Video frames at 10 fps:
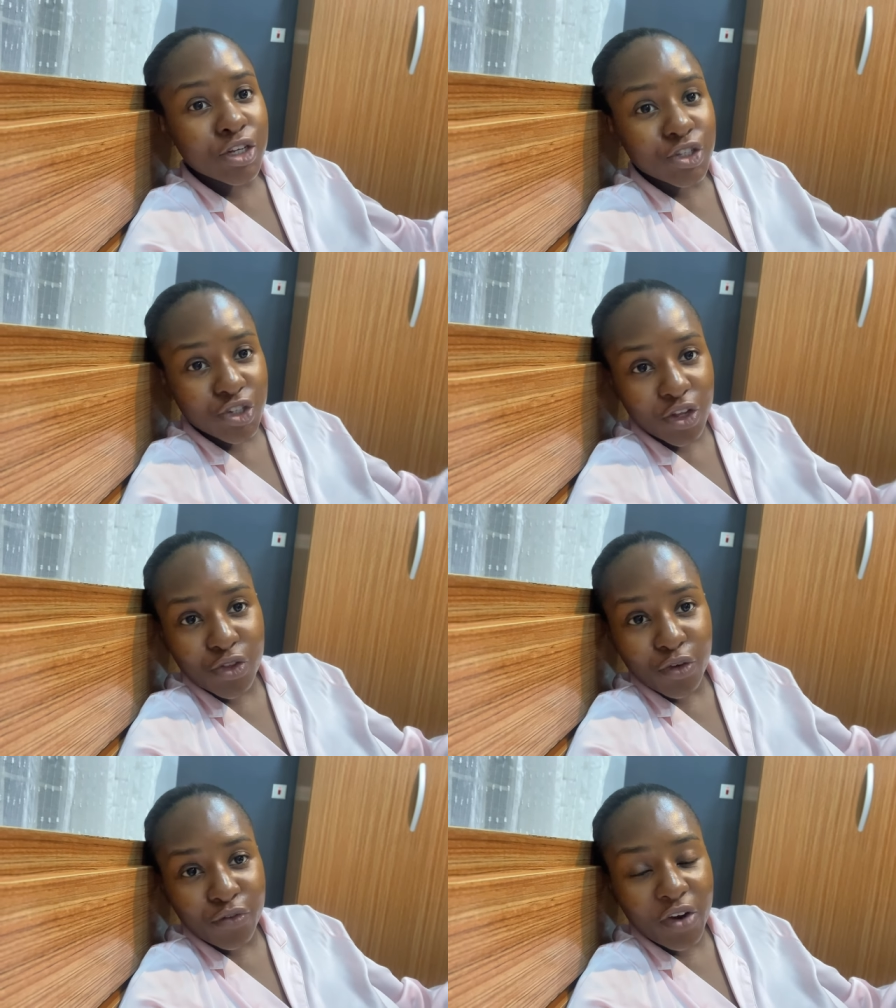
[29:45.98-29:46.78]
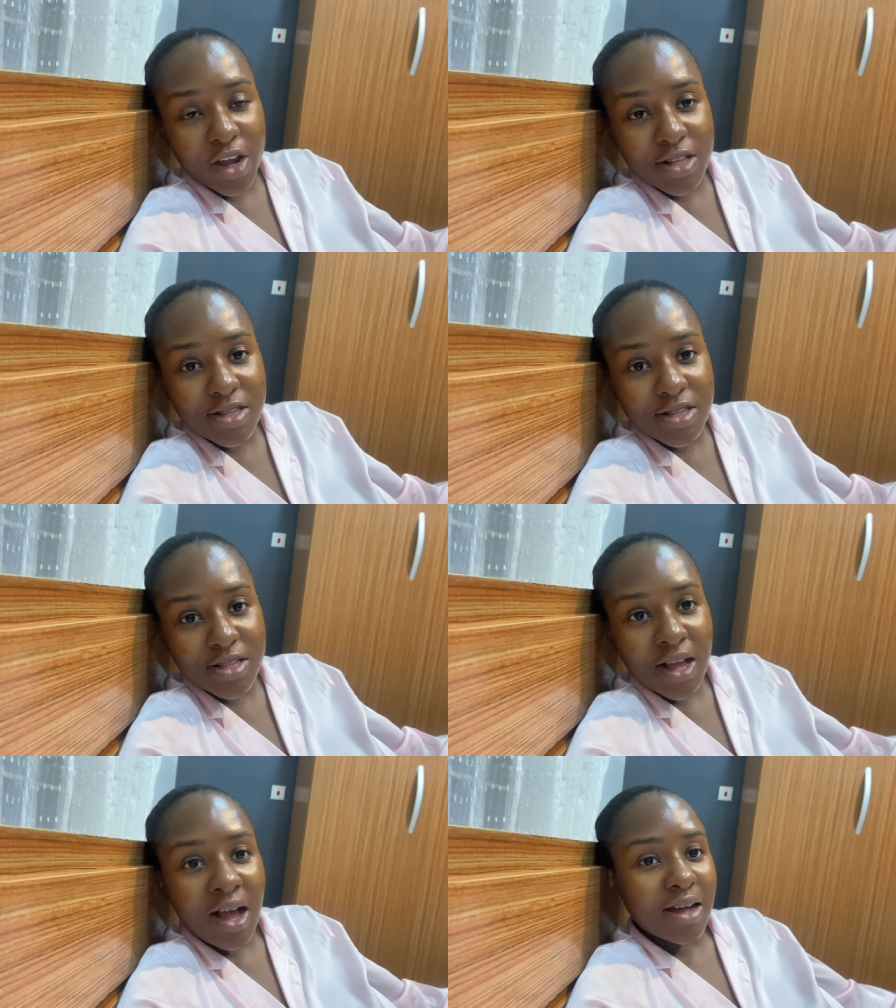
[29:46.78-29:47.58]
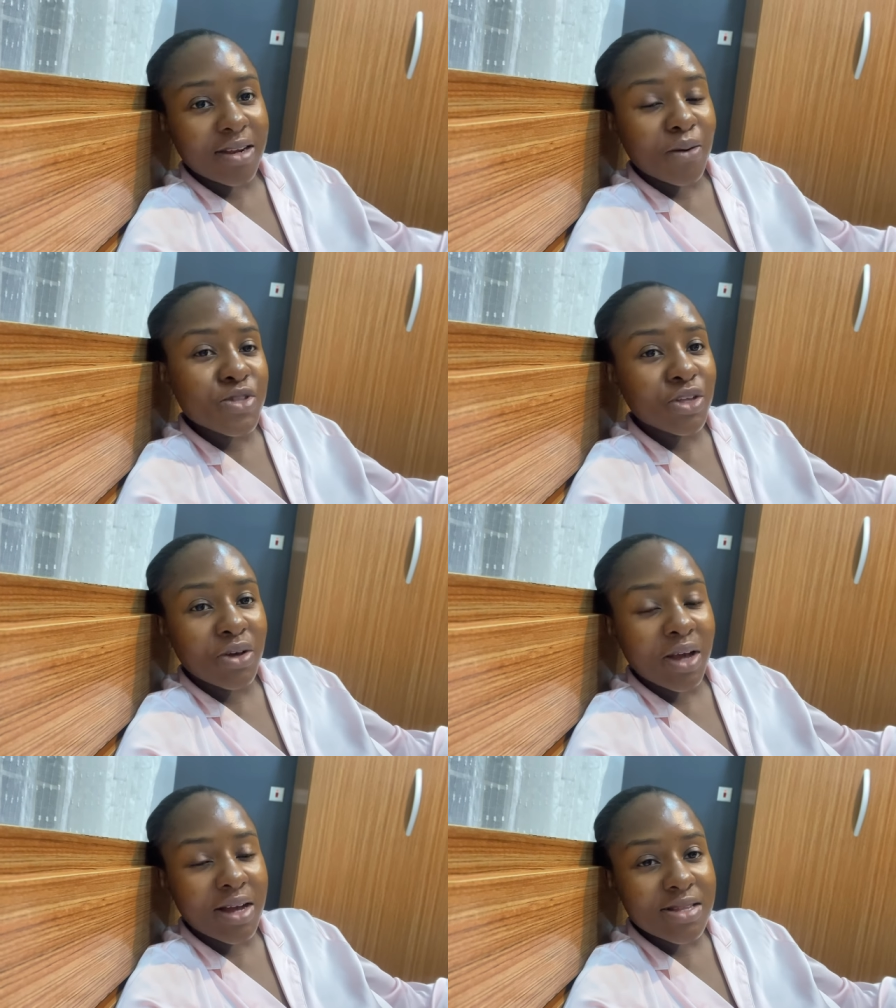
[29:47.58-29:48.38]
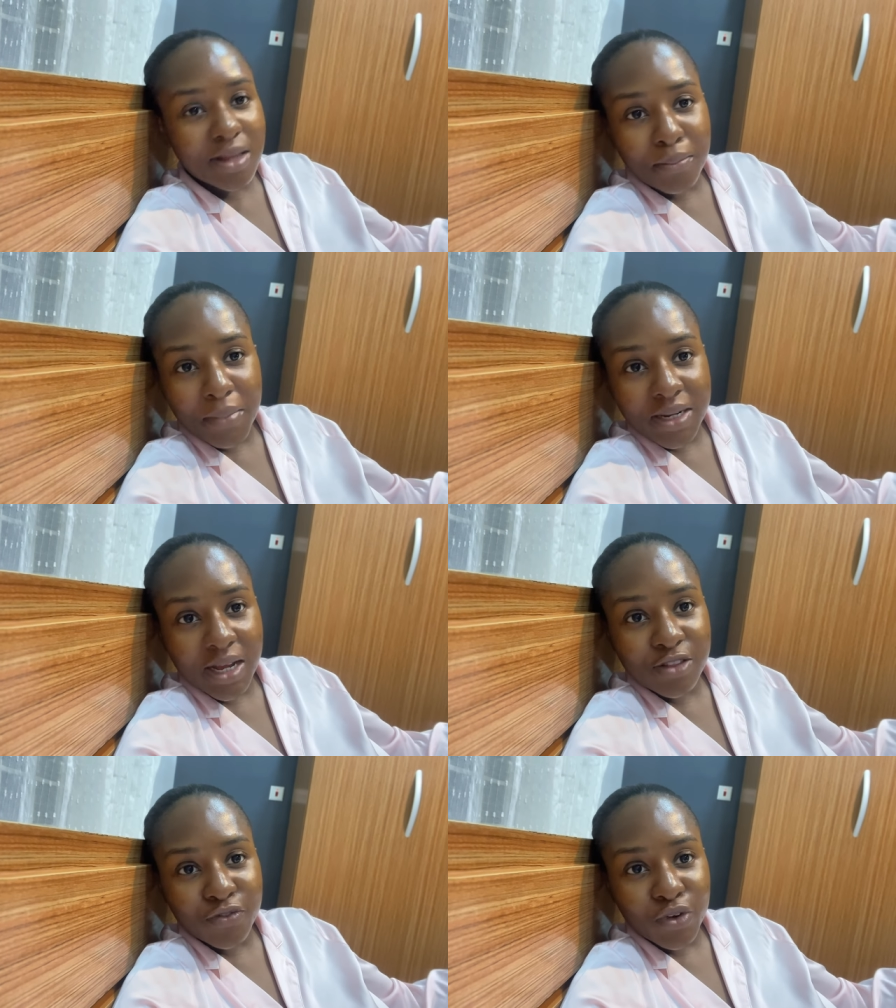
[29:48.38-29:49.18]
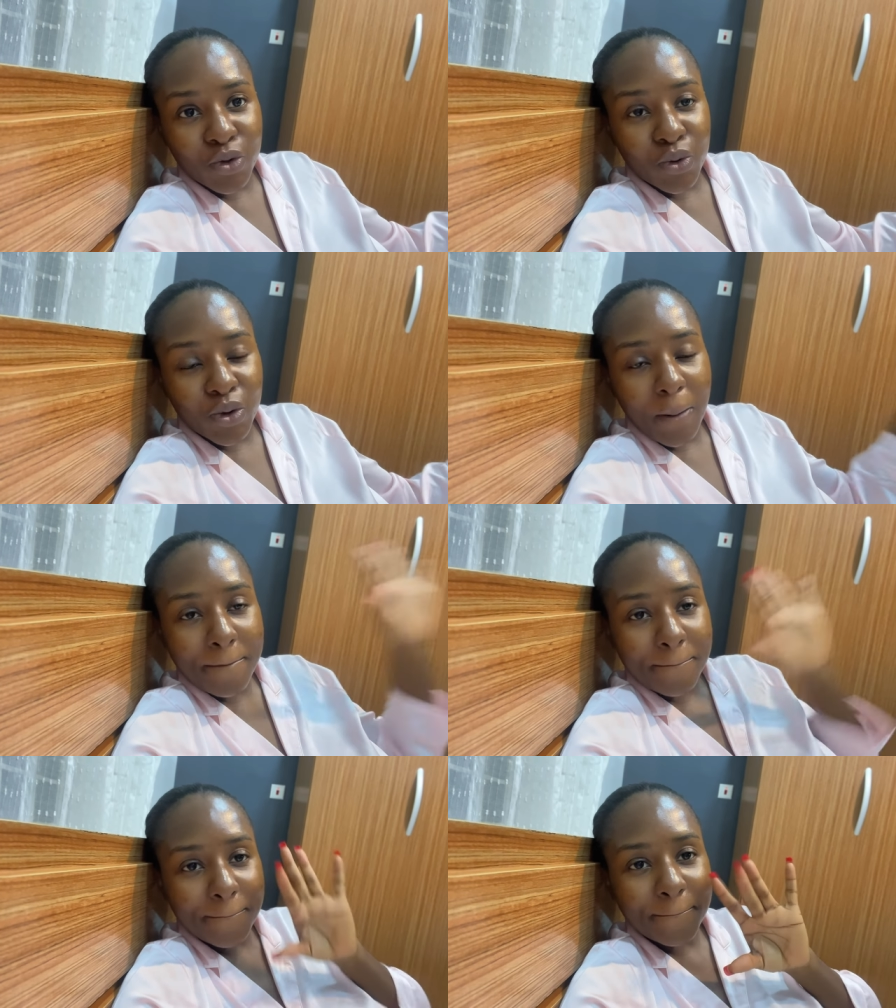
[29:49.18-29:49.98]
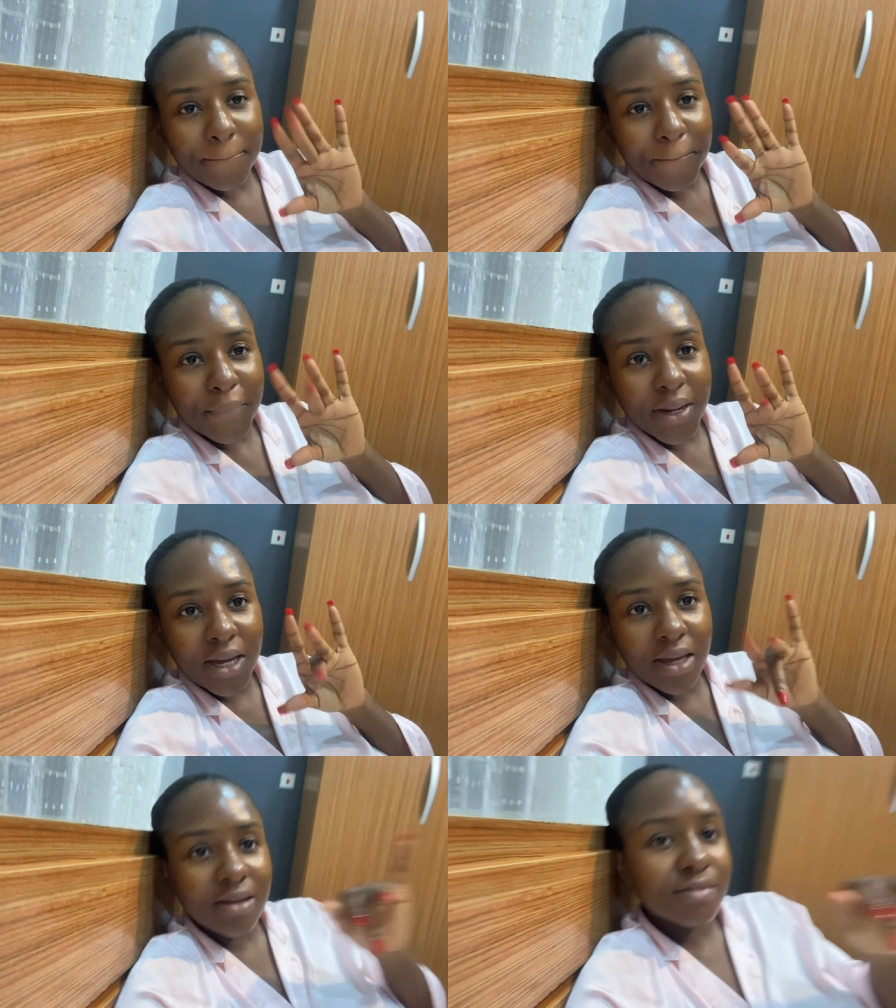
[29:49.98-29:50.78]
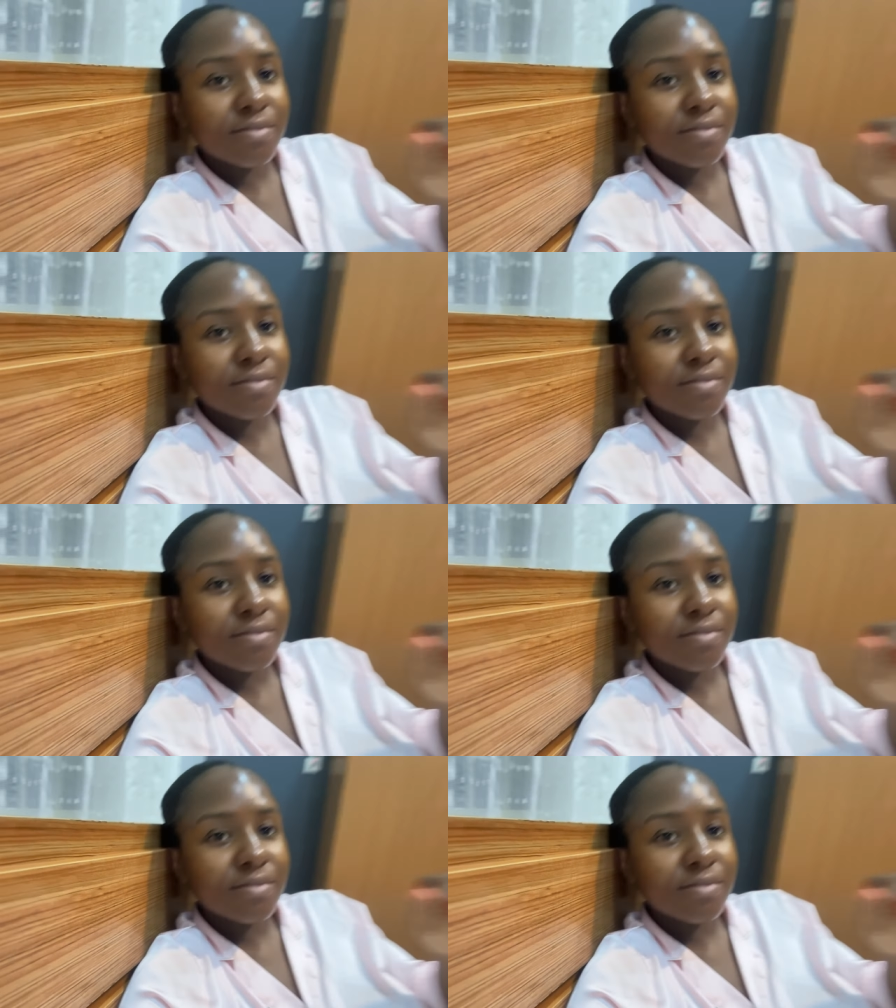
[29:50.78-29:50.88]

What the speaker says: share to your friends. And I will see you guys in my next vlog. Bye.